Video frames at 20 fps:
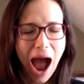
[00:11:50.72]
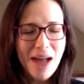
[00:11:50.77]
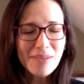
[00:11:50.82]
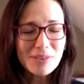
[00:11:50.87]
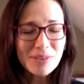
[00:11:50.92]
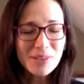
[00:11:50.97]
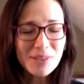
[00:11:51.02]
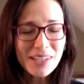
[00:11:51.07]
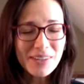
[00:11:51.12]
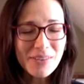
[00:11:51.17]

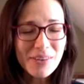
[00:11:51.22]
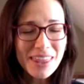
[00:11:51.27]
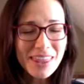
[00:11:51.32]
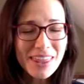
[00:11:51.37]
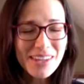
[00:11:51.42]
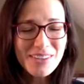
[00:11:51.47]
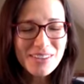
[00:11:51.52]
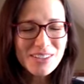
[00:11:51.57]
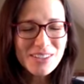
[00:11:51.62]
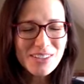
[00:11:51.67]
I'm doing it with
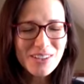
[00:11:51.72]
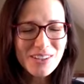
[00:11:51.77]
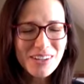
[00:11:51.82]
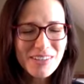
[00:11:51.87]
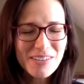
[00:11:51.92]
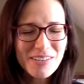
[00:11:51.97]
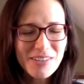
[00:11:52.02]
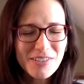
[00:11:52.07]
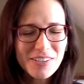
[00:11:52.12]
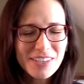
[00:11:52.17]
you, so you
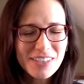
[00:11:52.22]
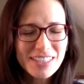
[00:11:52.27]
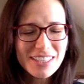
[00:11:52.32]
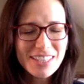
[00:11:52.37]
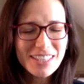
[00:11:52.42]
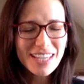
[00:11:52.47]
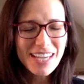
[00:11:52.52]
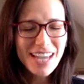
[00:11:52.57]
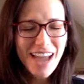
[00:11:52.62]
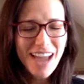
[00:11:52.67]
don't have to feel
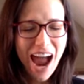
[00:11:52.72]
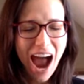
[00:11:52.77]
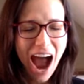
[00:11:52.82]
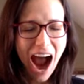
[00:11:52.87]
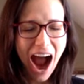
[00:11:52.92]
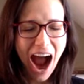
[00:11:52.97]
silly.